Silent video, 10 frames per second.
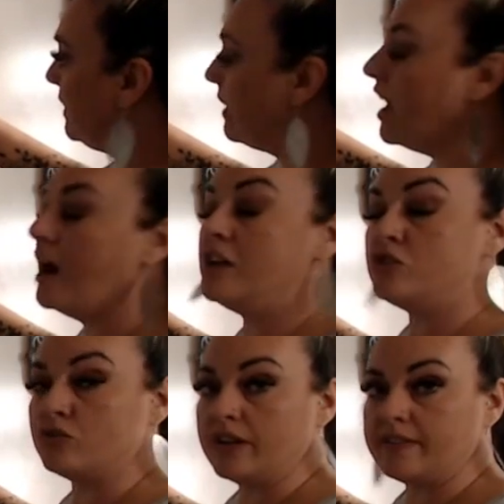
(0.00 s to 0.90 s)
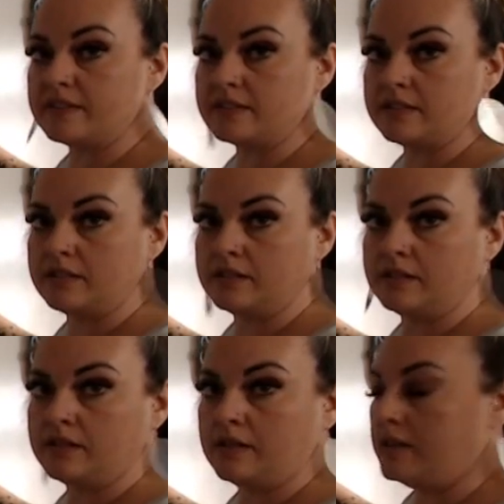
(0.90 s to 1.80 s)
the hundredths
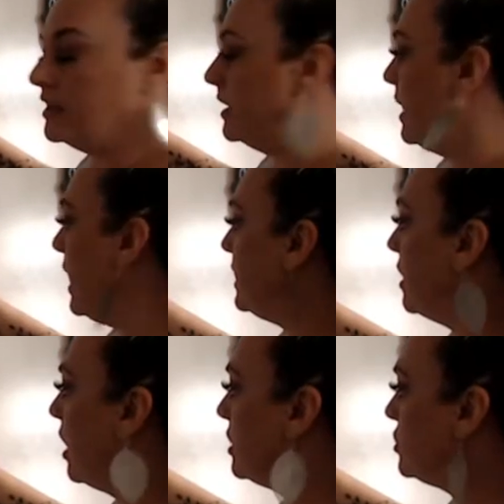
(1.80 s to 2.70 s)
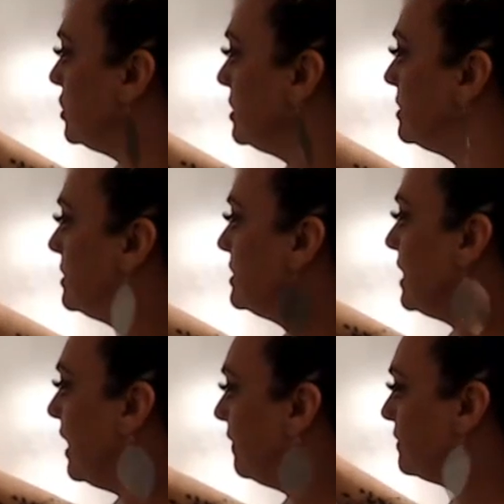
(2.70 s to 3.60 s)
and not just
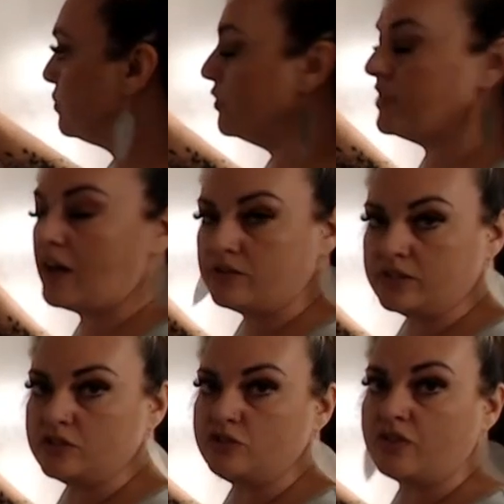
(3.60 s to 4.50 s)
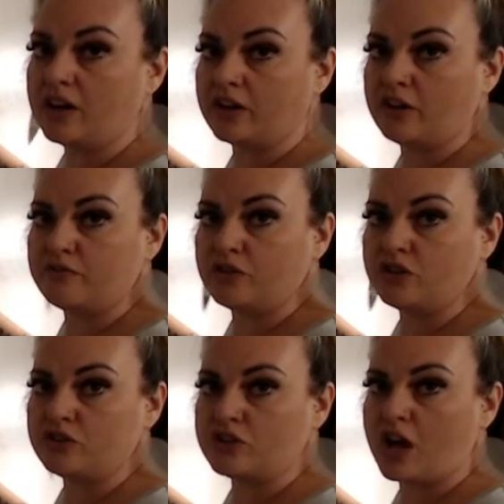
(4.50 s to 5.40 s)
tenths or thousandths. You've got to convert
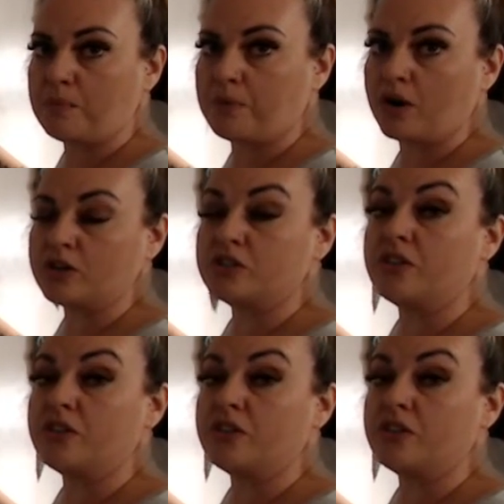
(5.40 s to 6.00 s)
your top part to the